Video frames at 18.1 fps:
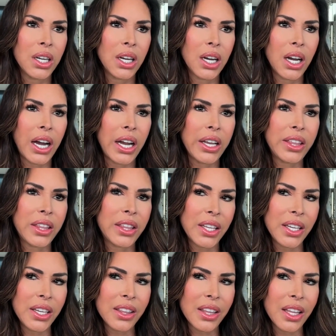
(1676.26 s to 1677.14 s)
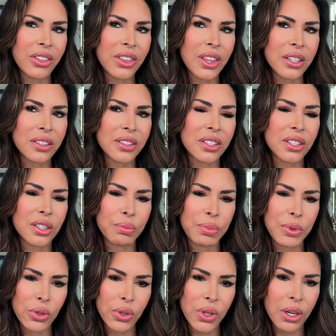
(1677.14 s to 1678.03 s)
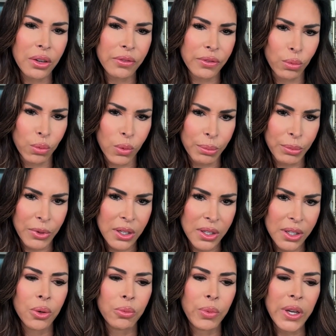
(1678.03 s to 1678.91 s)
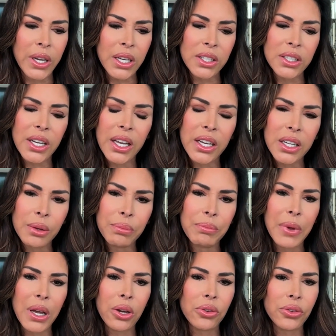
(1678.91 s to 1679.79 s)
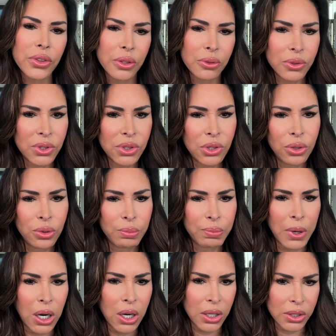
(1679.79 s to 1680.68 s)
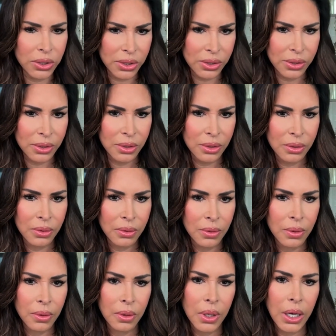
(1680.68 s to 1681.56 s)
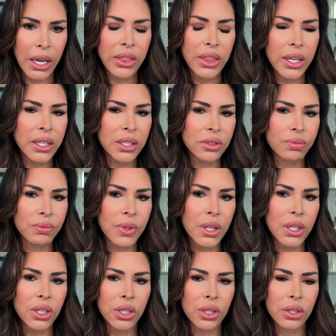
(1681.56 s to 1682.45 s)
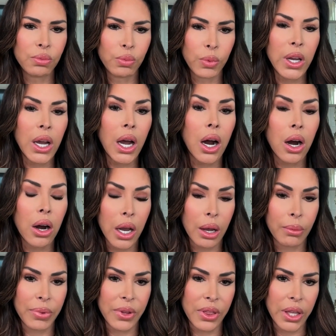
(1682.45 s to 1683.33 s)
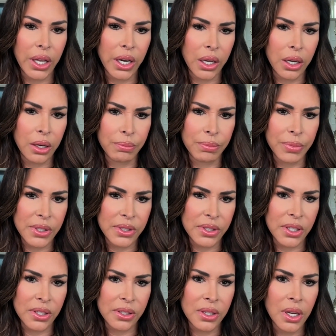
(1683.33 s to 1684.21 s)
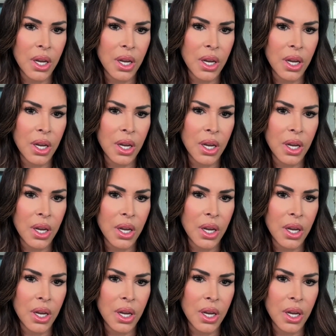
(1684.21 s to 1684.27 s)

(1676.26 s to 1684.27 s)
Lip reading: I think that that's the beauty of a woman. We can tend to meld those two parts. I think it's really good we are empathetic in business,